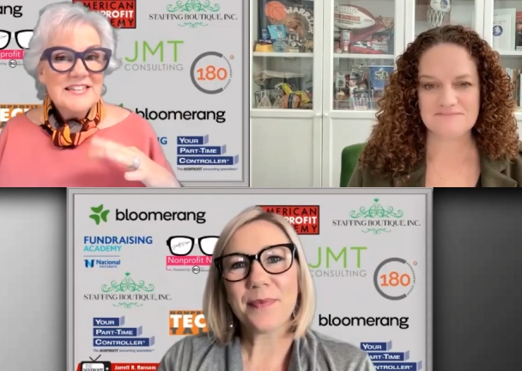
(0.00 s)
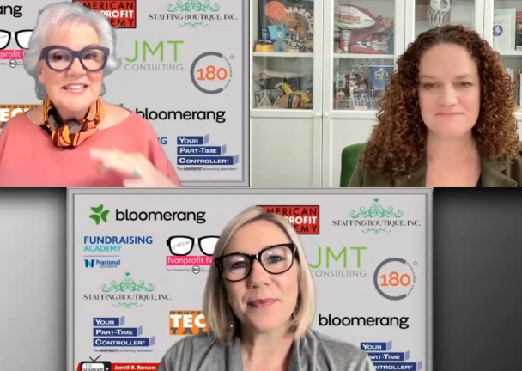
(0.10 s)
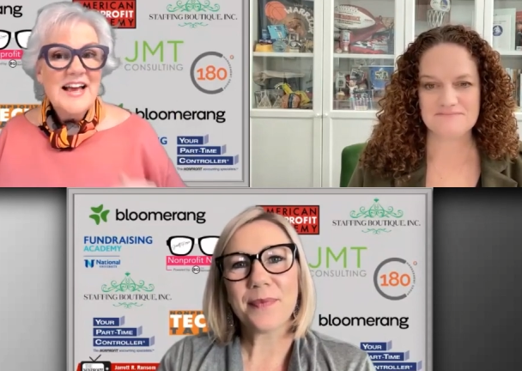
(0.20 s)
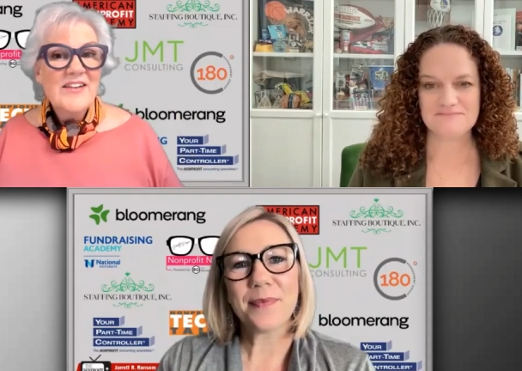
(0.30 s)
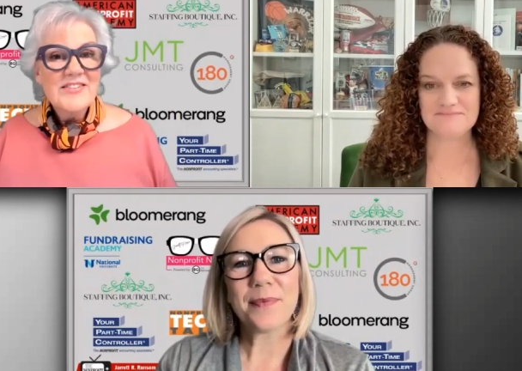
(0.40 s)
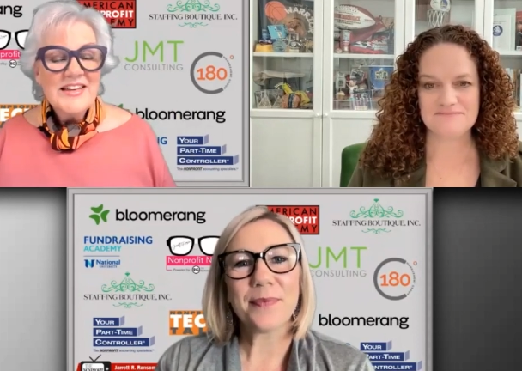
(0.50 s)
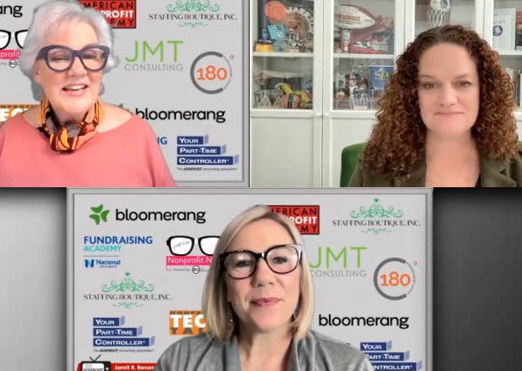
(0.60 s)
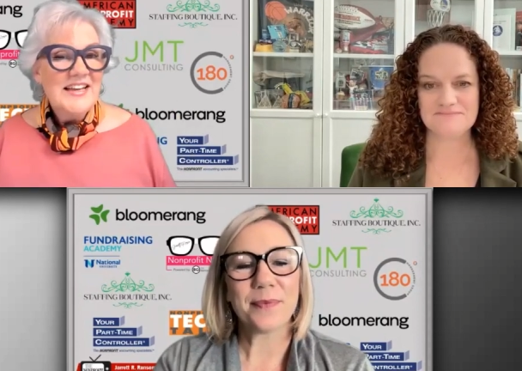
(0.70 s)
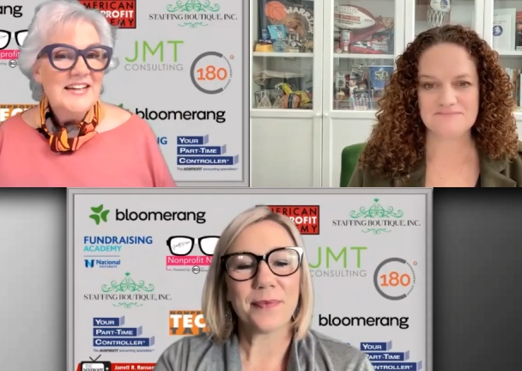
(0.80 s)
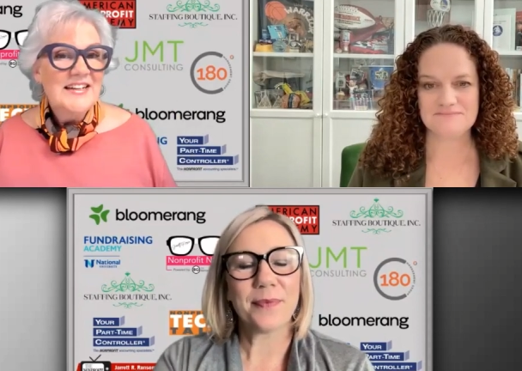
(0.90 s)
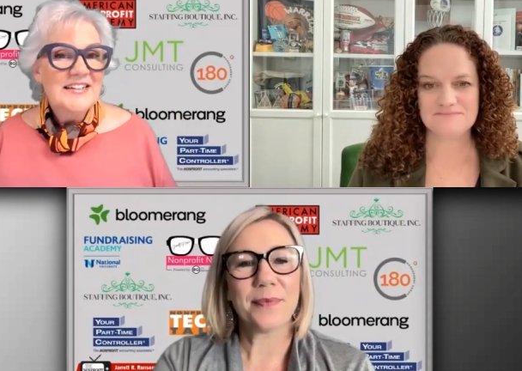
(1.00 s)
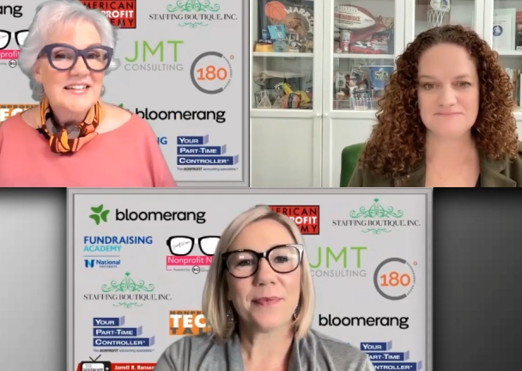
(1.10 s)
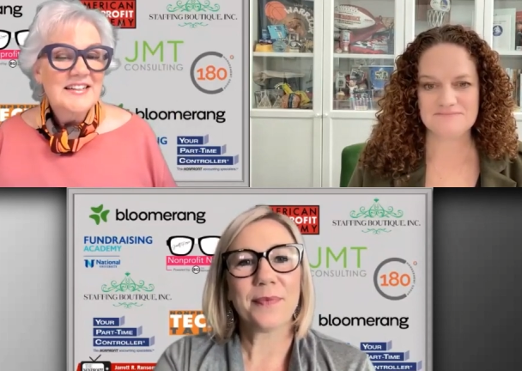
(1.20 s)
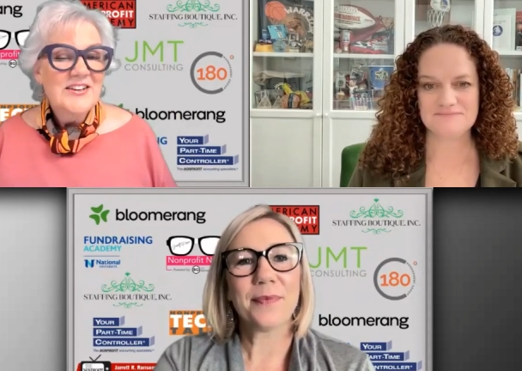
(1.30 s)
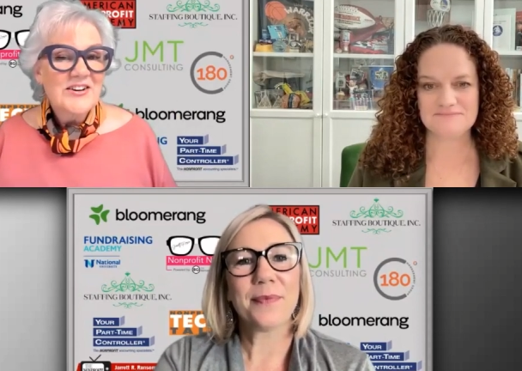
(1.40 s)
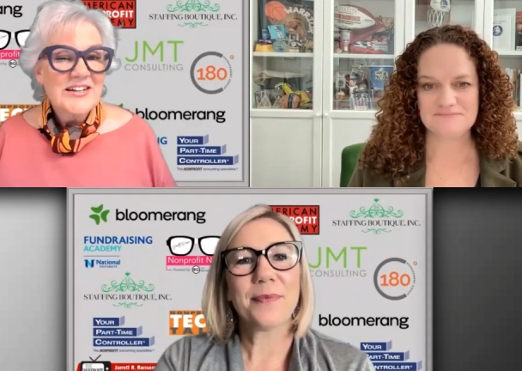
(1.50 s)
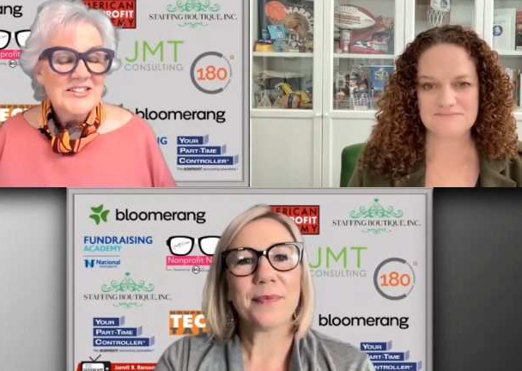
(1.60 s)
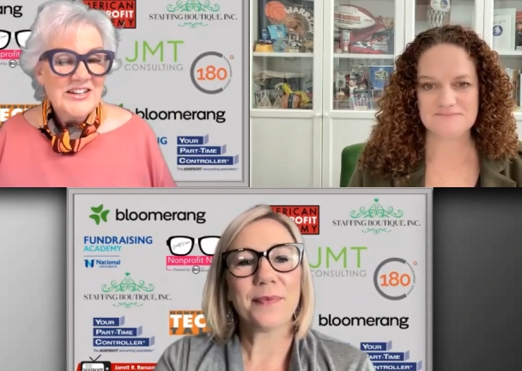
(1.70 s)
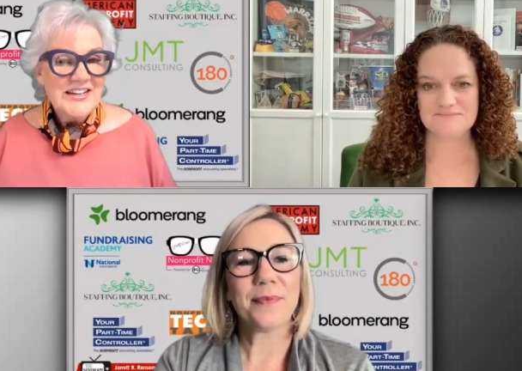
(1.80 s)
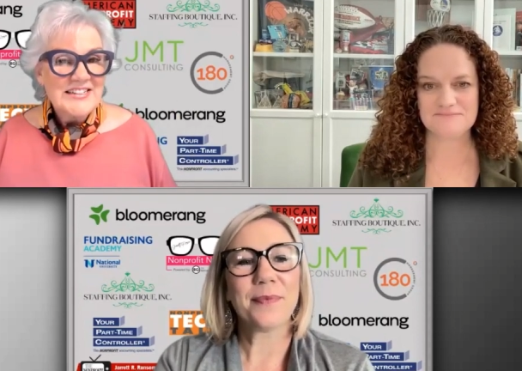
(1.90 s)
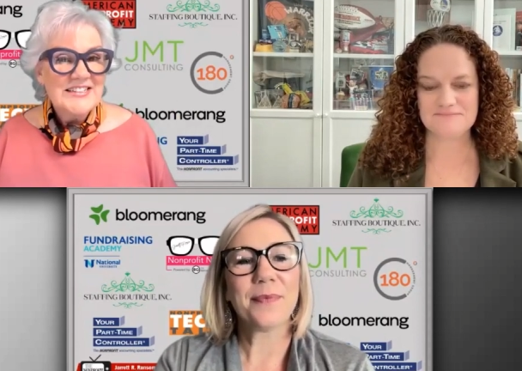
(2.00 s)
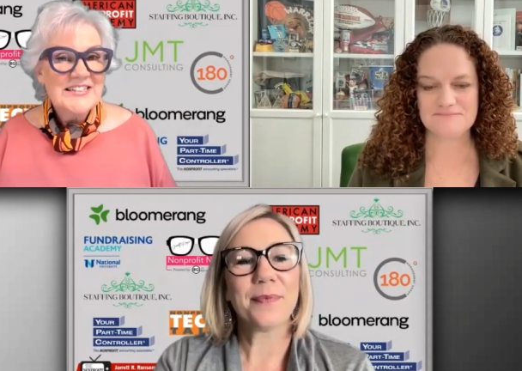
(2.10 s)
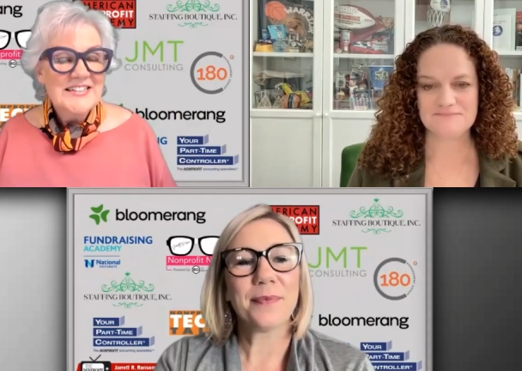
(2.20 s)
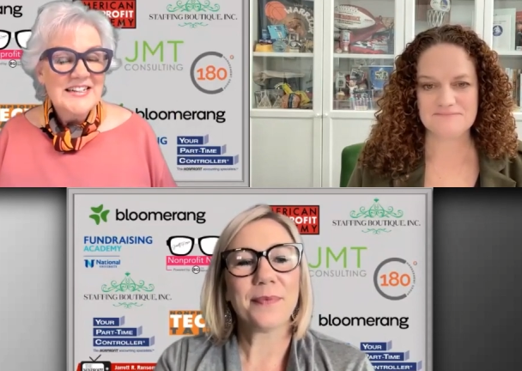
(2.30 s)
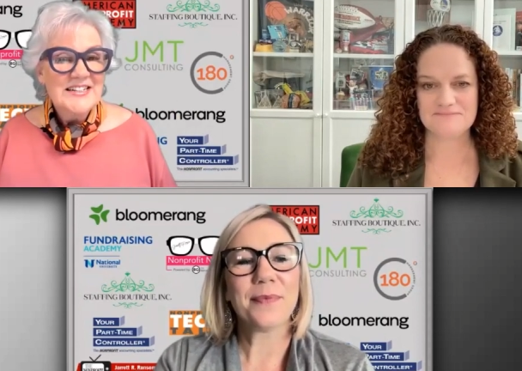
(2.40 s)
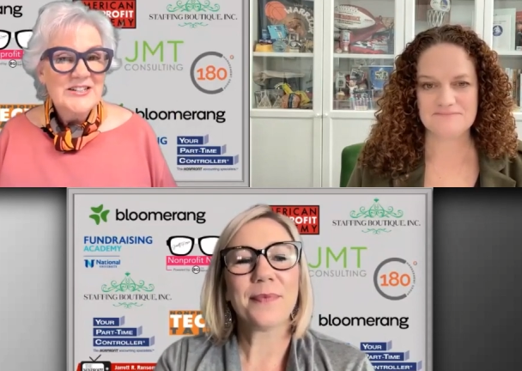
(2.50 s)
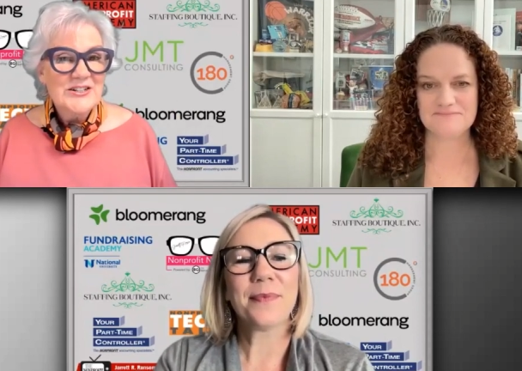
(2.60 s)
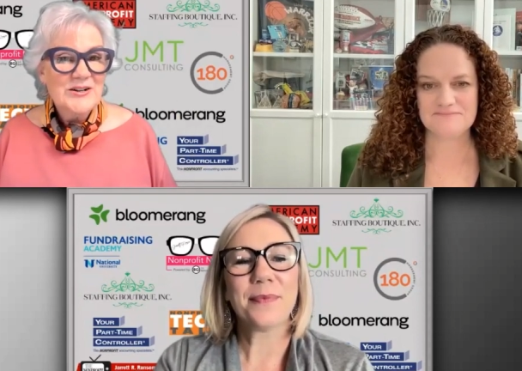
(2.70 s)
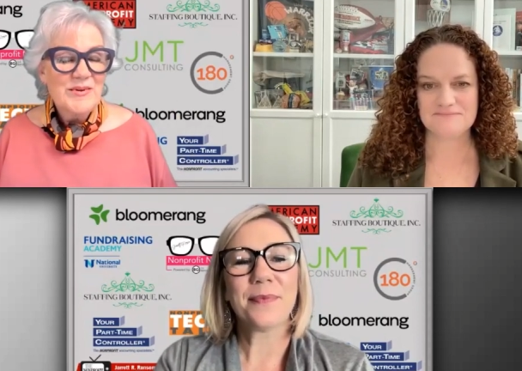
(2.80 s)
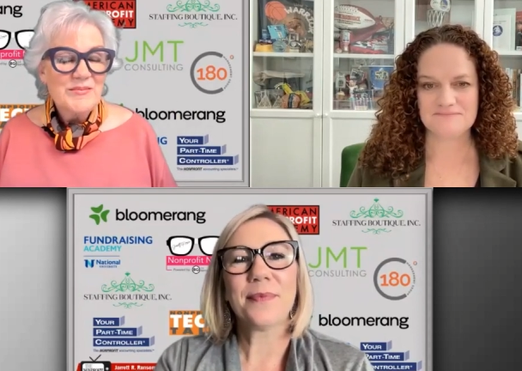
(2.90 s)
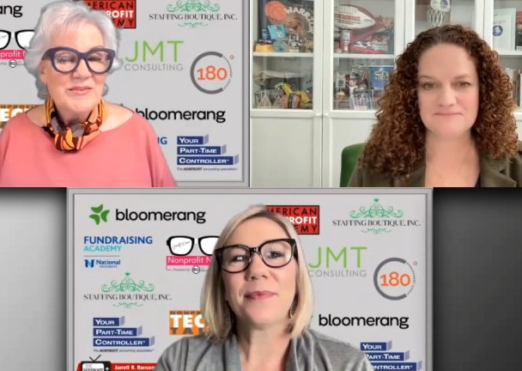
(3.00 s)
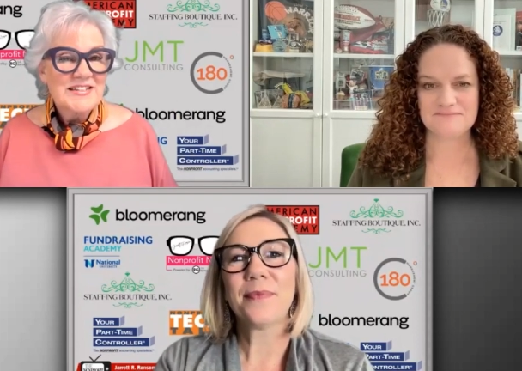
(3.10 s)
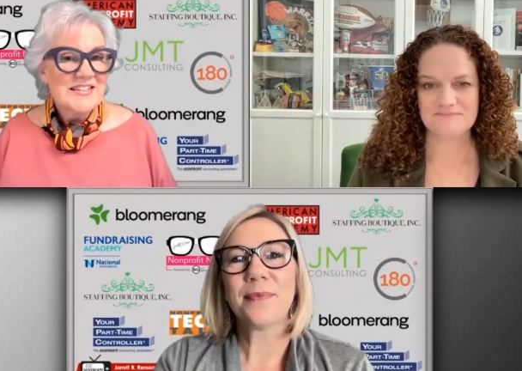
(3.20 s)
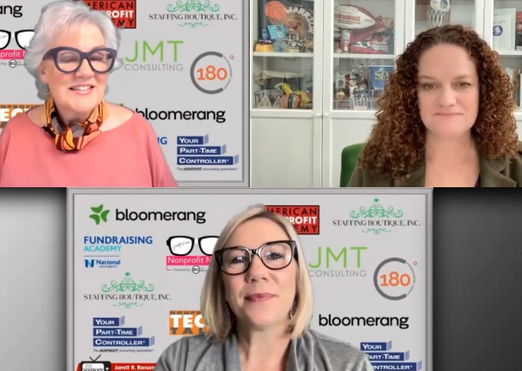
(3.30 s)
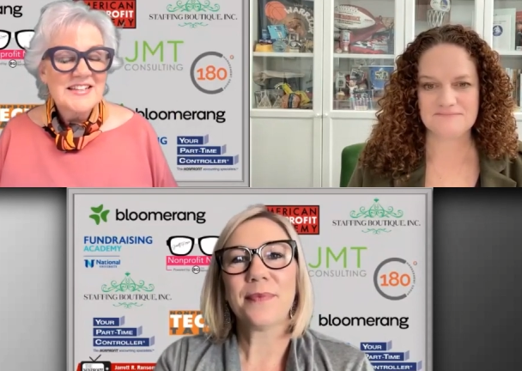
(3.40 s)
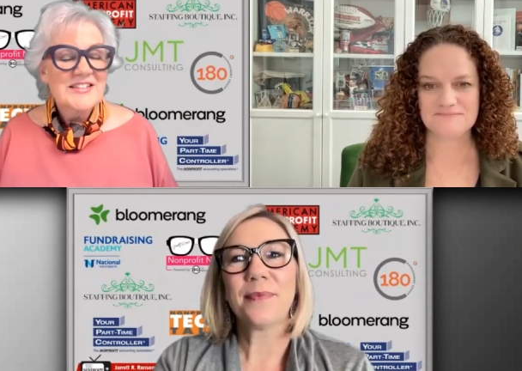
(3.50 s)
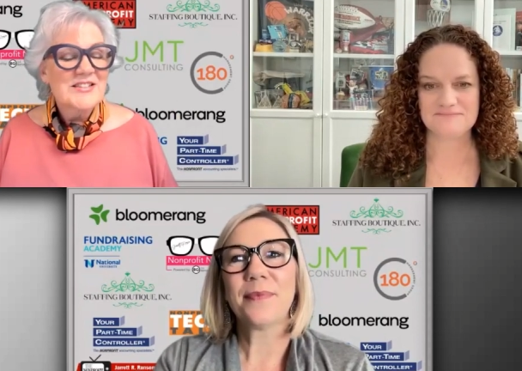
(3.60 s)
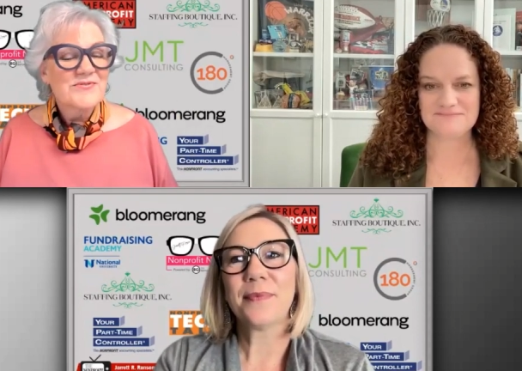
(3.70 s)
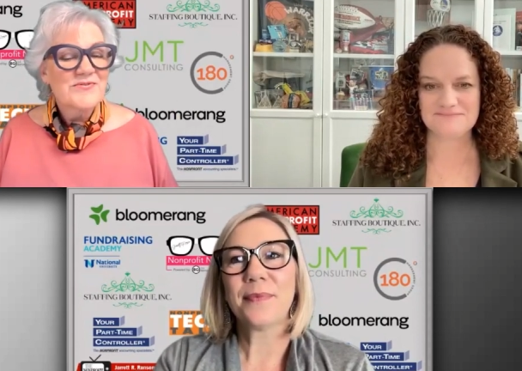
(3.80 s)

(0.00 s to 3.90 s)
Speaker 1: navigated your education and your commitment to this. It's